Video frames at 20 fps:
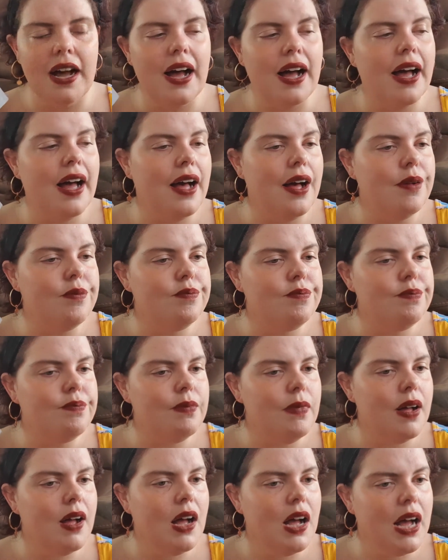and
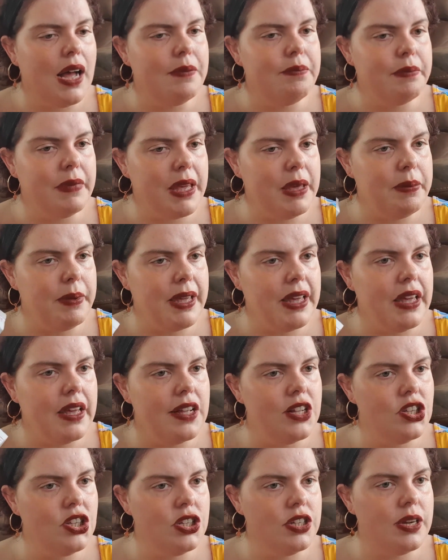maybe
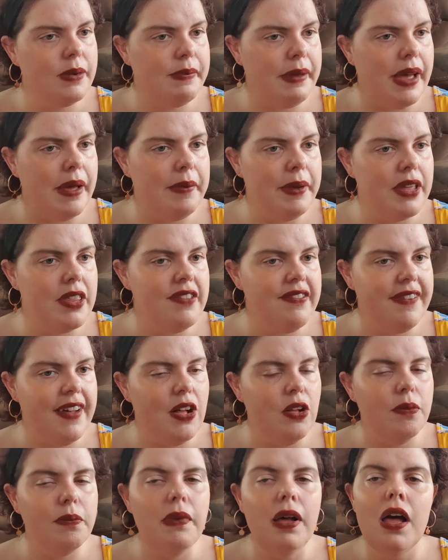include a bit about the
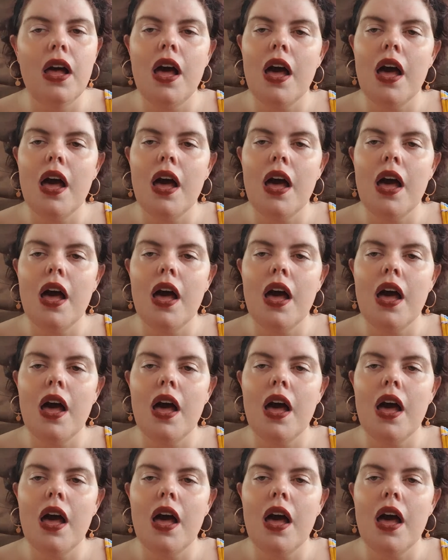film.